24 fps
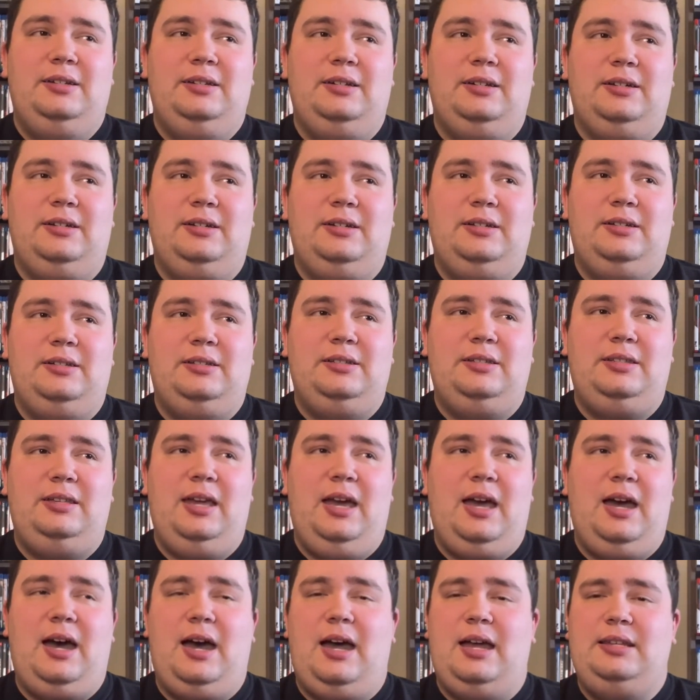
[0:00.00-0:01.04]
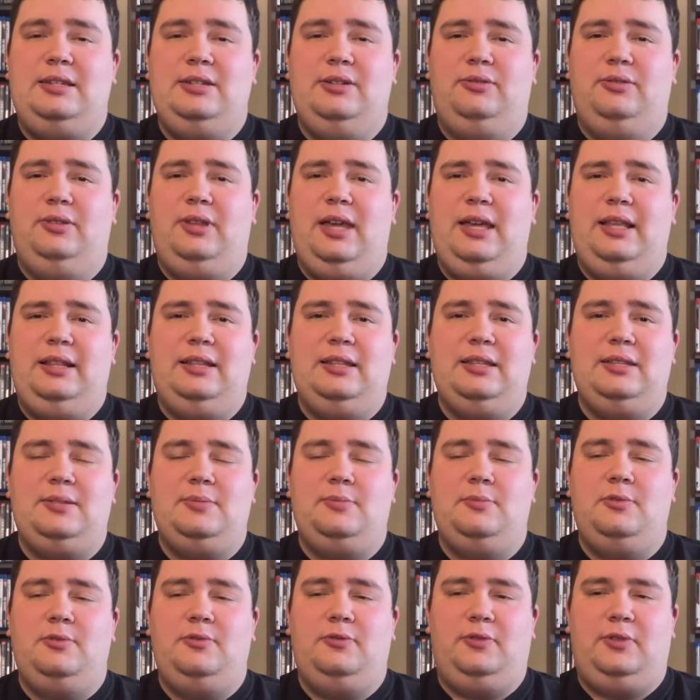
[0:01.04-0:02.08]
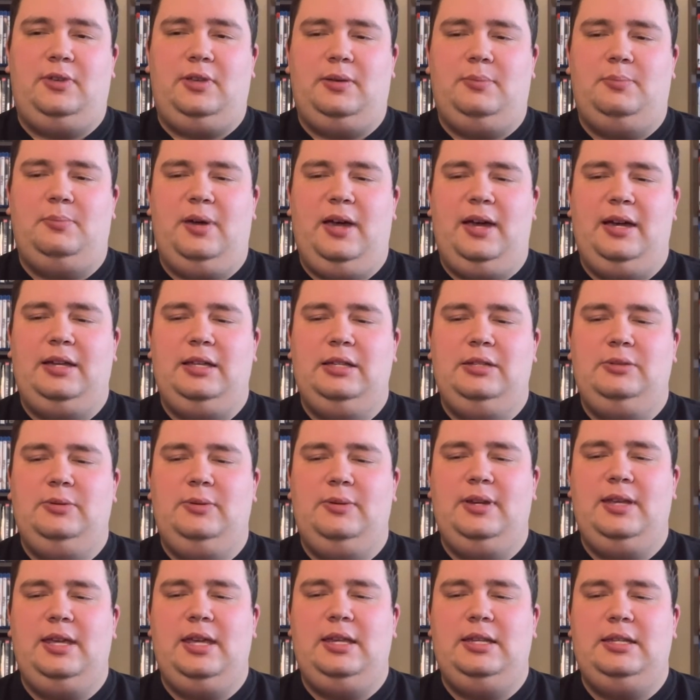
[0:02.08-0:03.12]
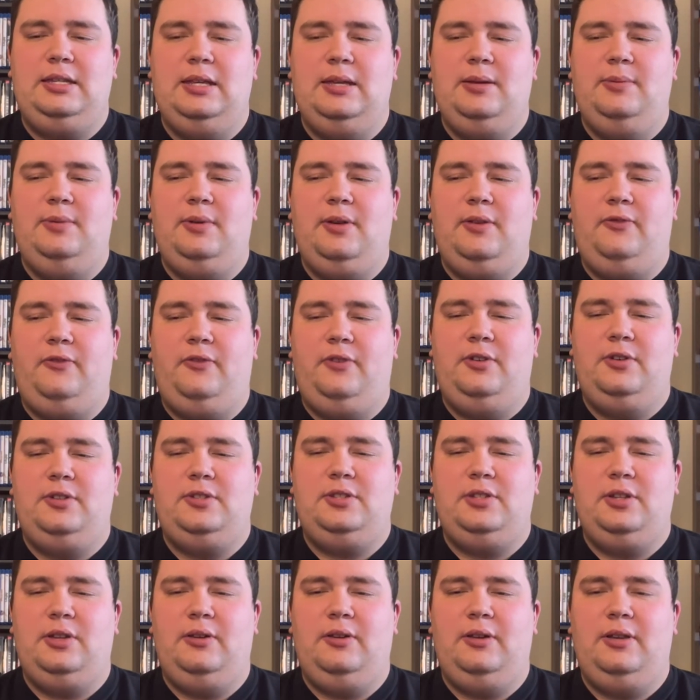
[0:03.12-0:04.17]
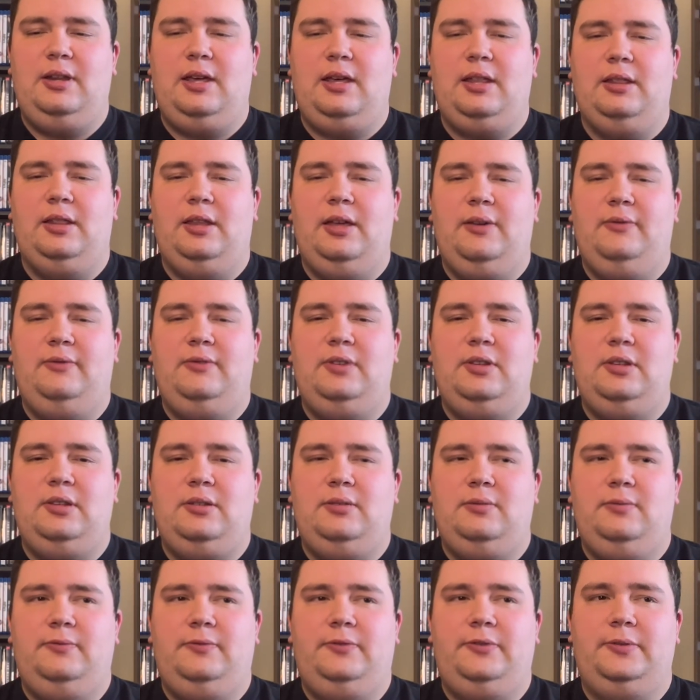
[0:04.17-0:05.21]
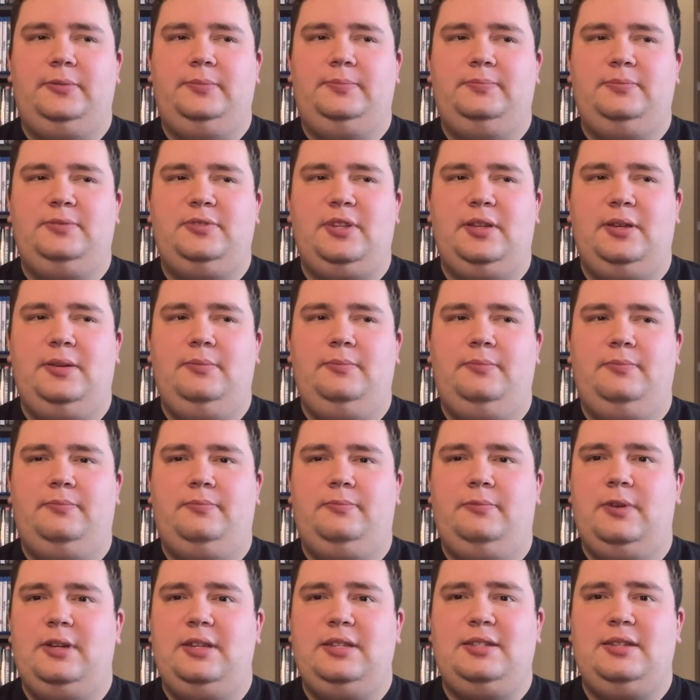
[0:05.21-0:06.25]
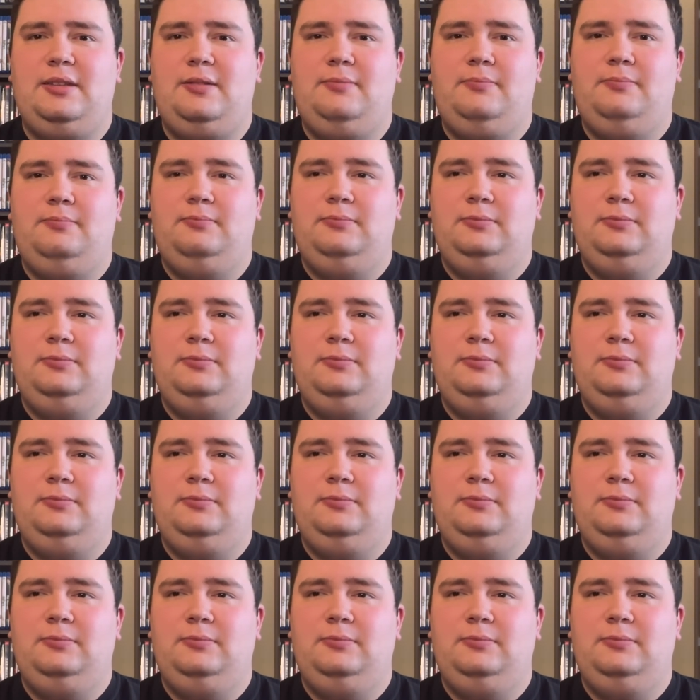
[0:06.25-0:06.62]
Uh, yeah, I don't like this movie. Back in 2018, when I first saw it, I loved it for some reason.